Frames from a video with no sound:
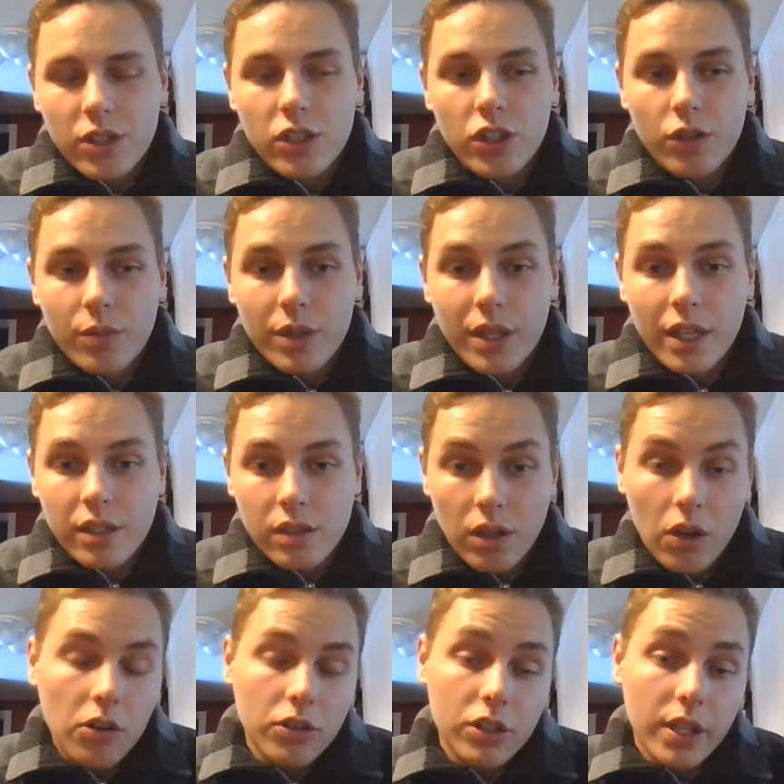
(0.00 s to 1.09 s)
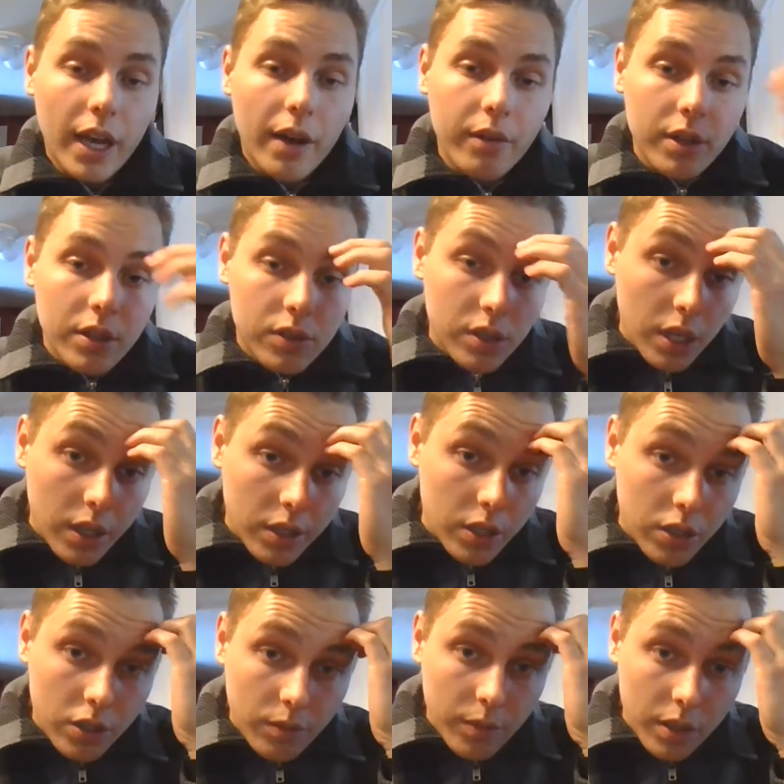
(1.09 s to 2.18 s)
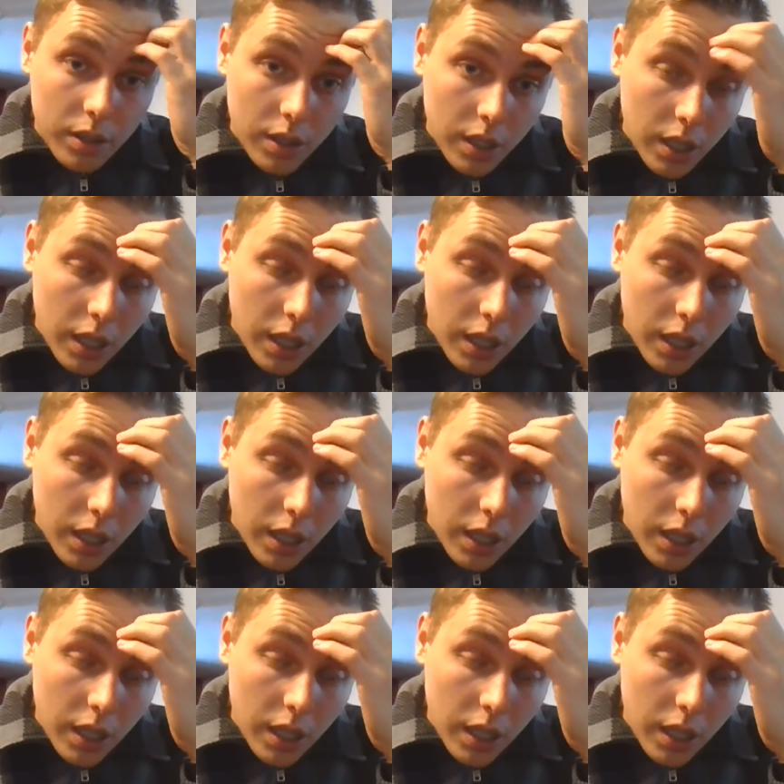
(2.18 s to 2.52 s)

determined. That's largely how it is determined.